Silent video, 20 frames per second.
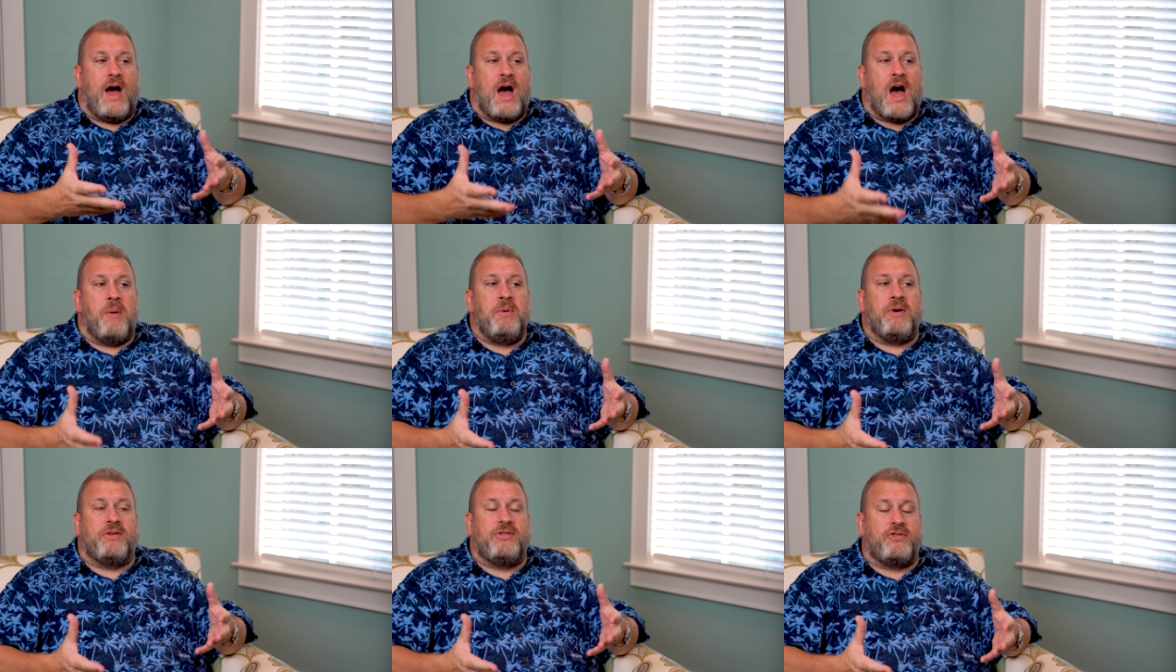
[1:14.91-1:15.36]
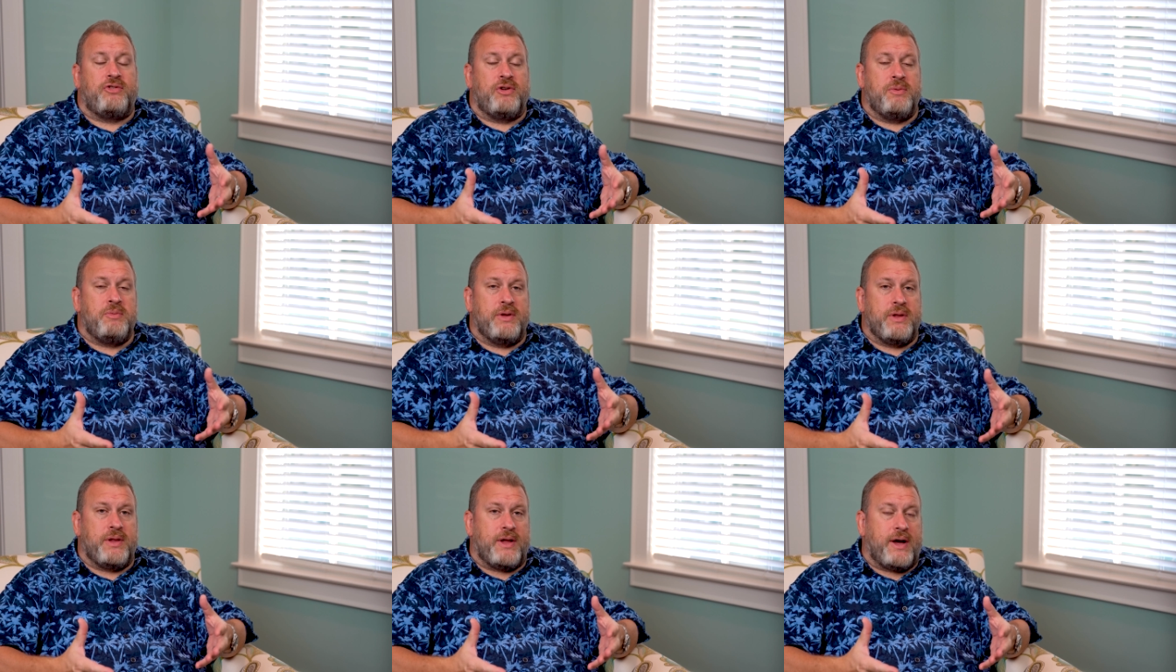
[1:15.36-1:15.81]
I'm
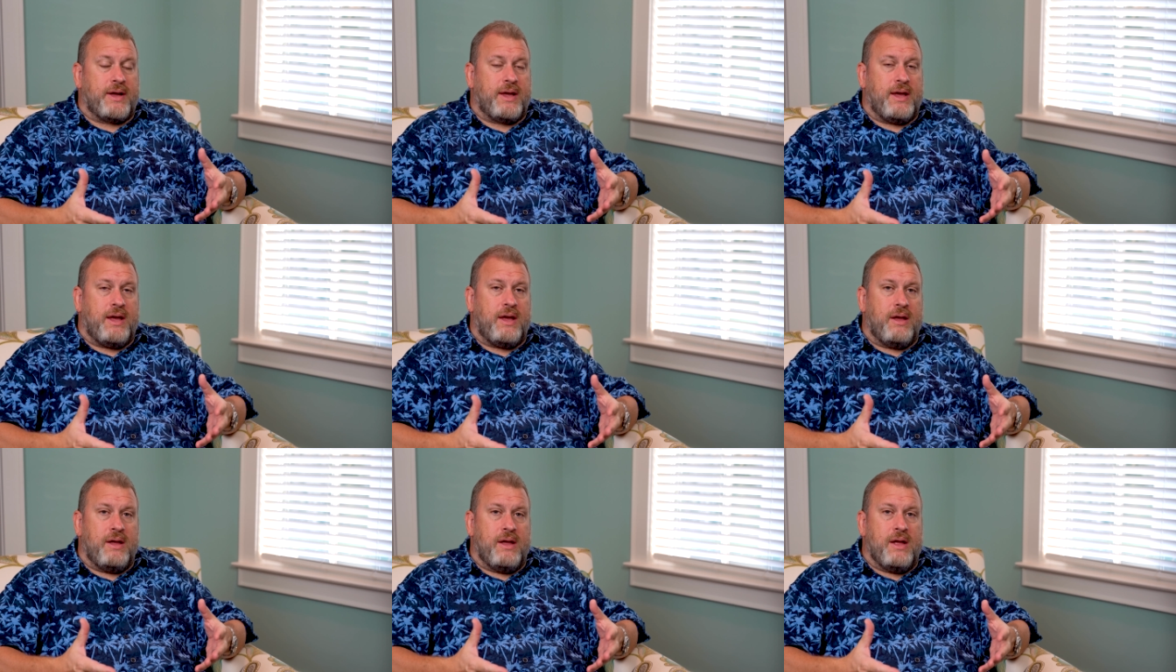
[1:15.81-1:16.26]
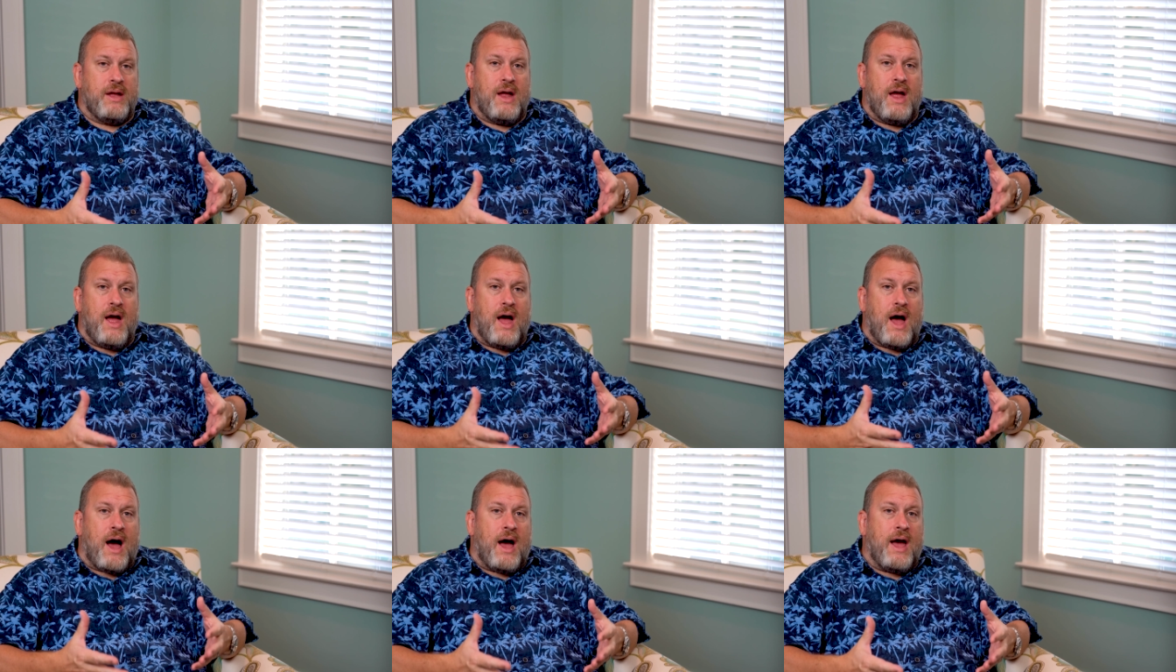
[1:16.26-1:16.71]
extremely lucky.
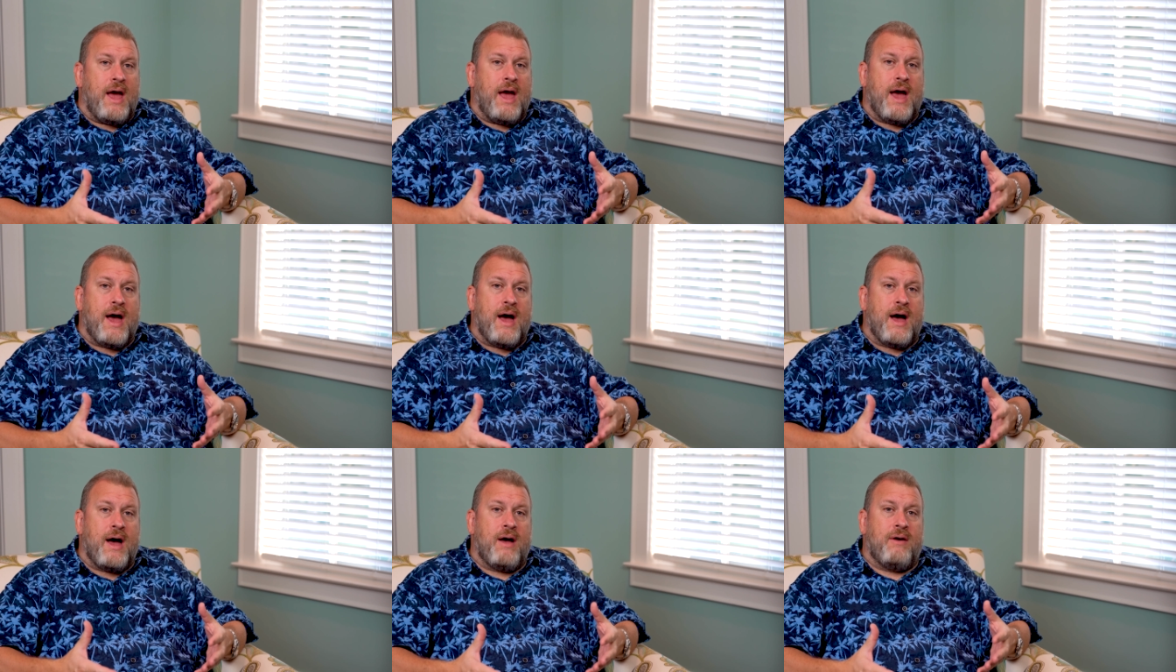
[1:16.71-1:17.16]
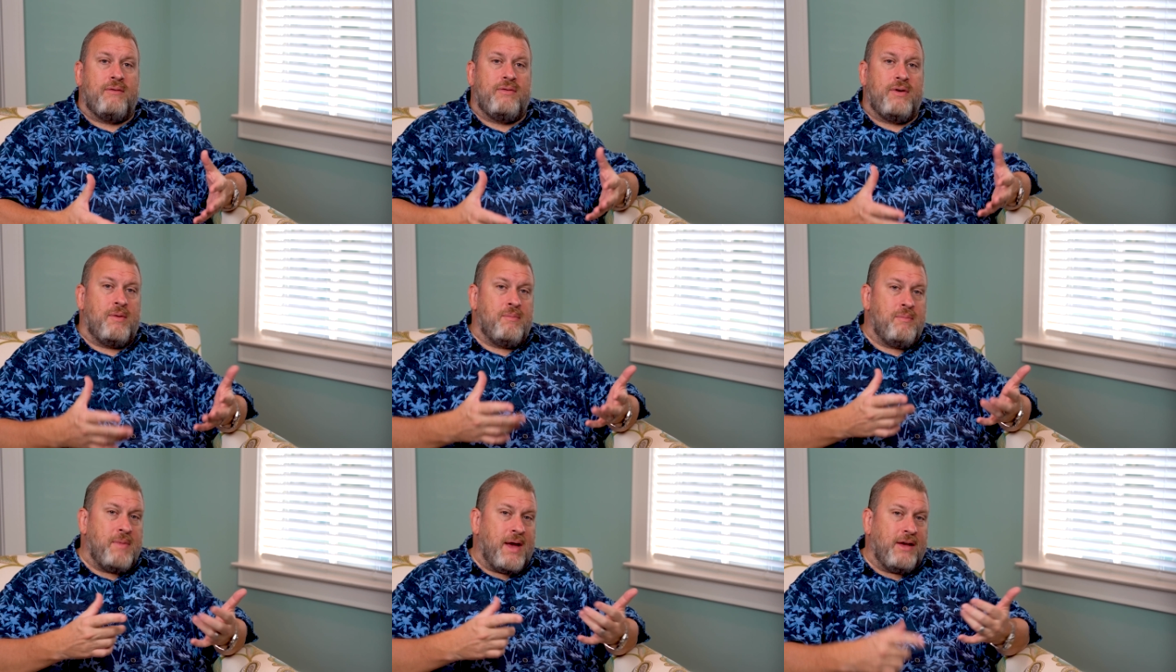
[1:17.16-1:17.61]
I have
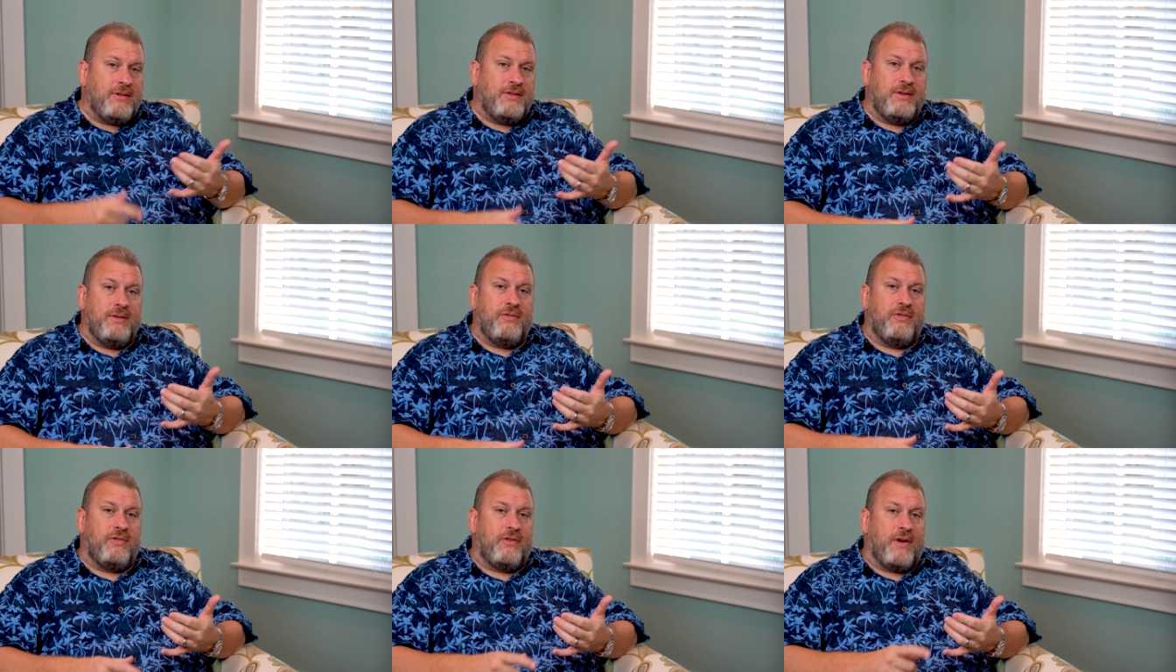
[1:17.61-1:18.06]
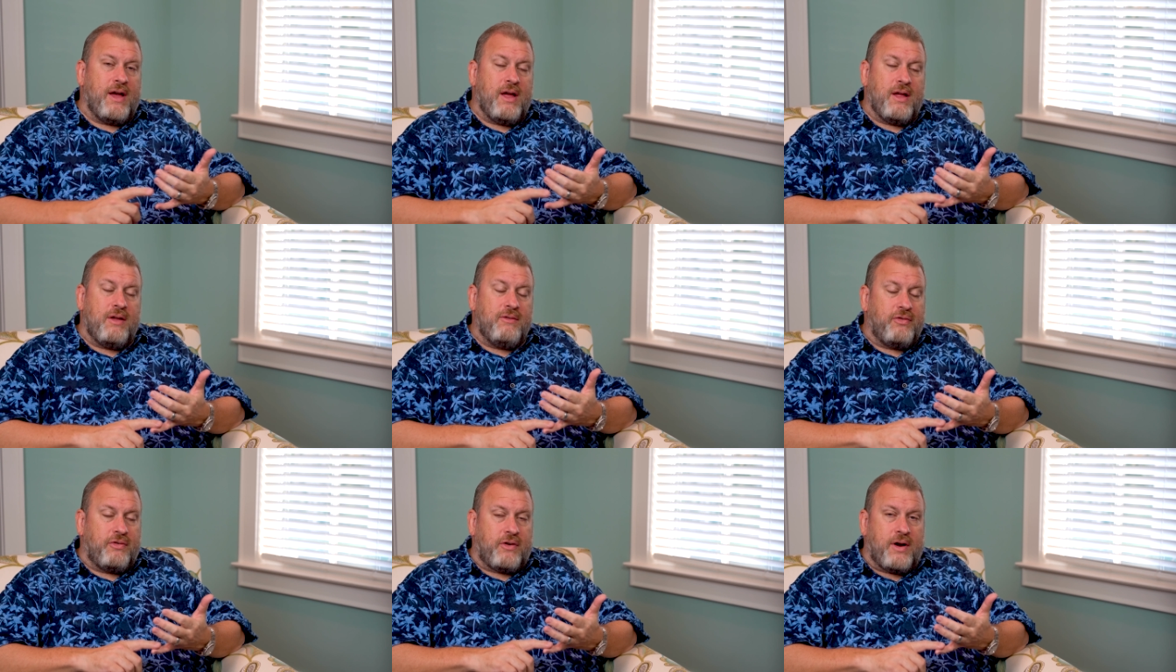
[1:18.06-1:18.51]
amazing
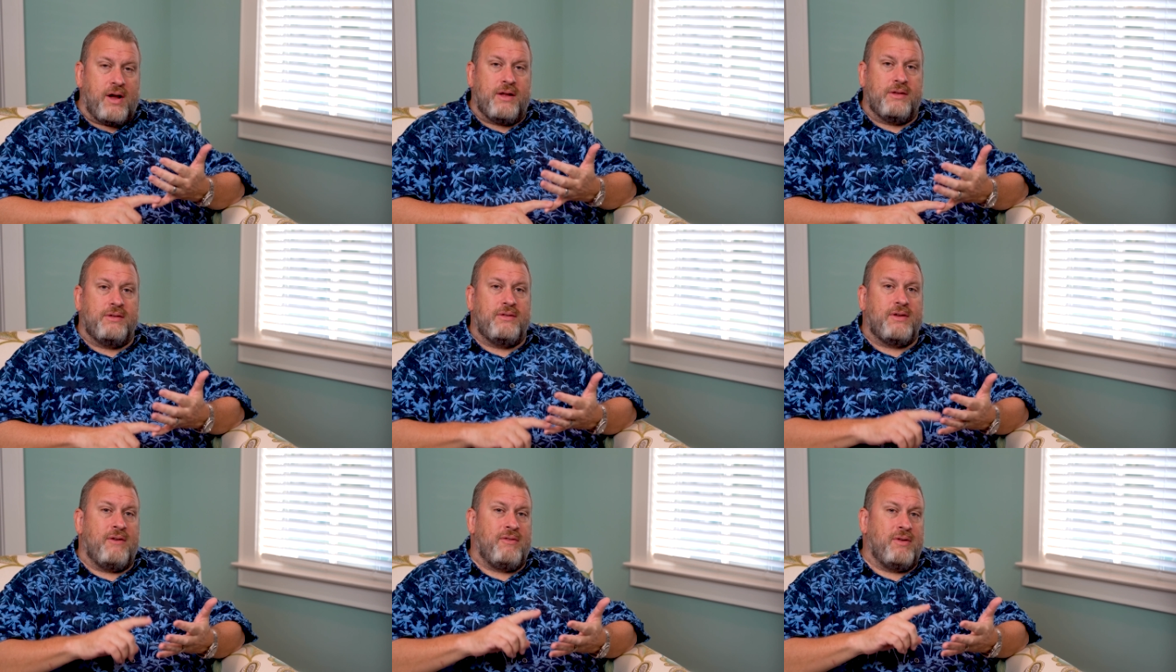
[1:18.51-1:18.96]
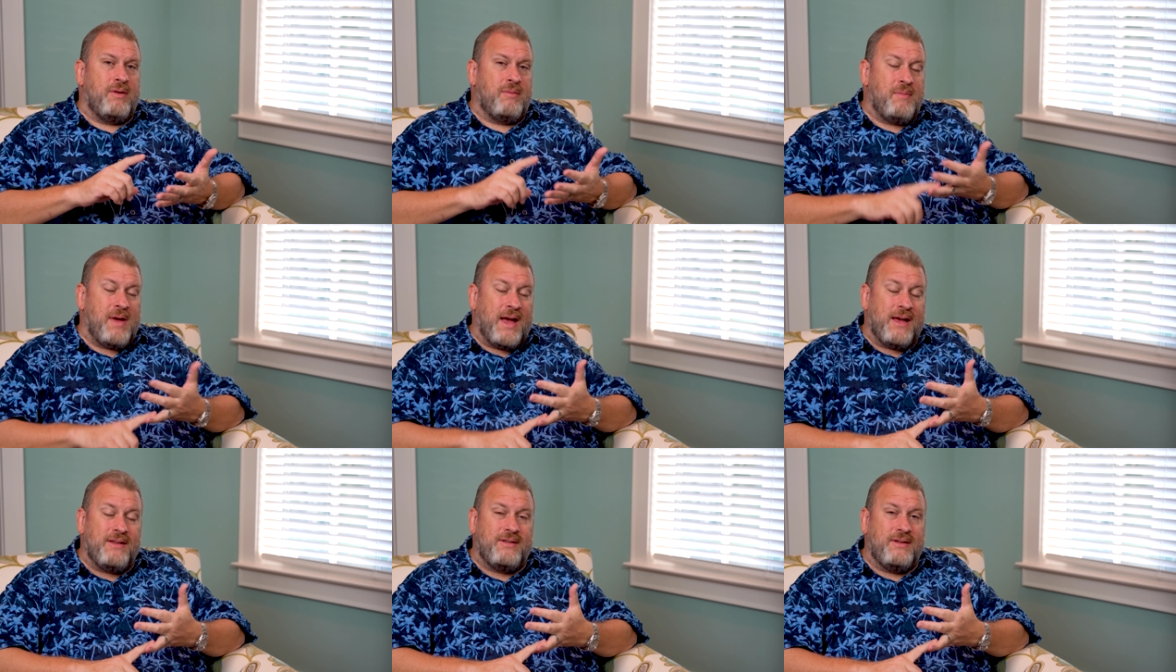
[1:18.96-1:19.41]
friends, I have an
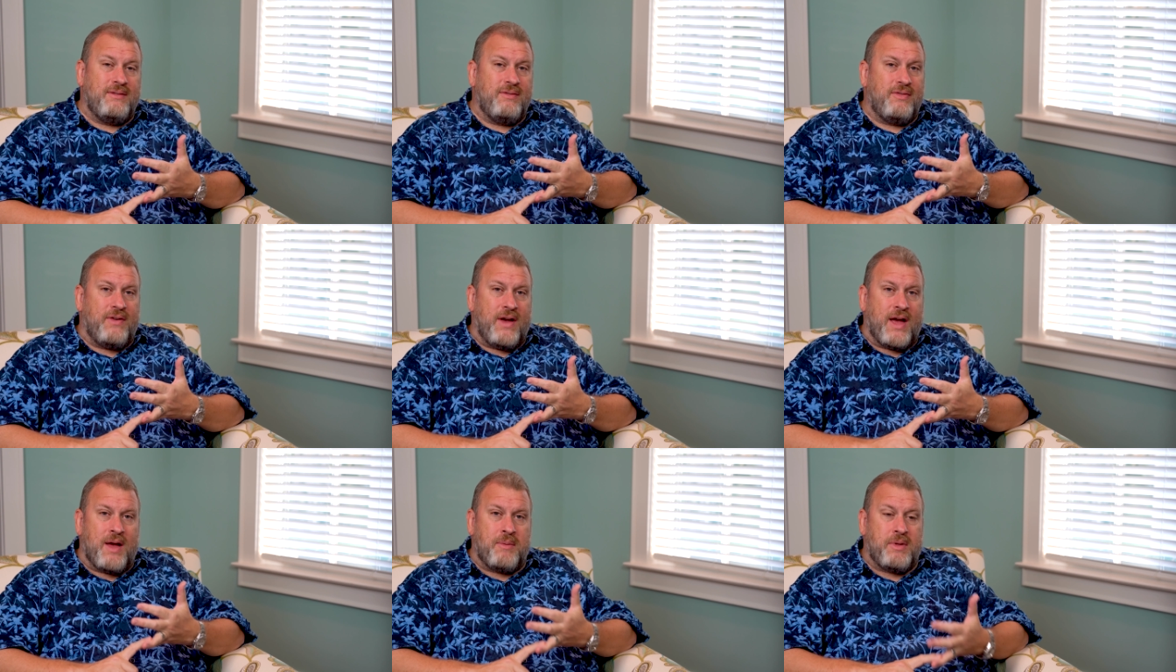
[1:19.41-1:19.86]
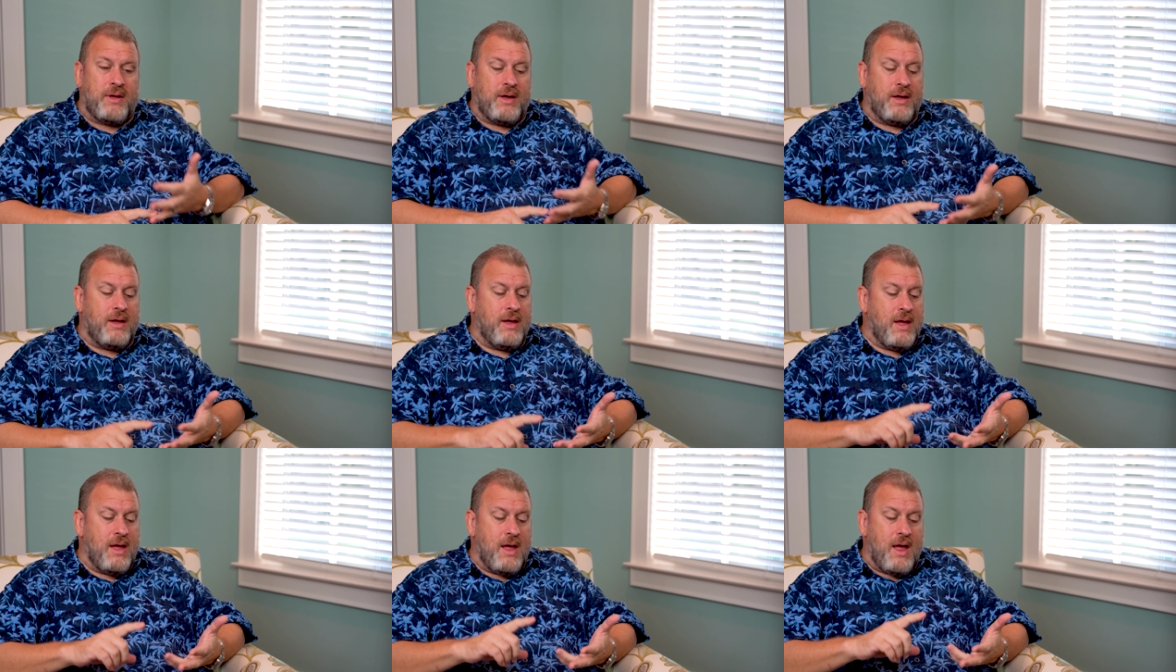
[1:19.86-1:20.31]
amazing family,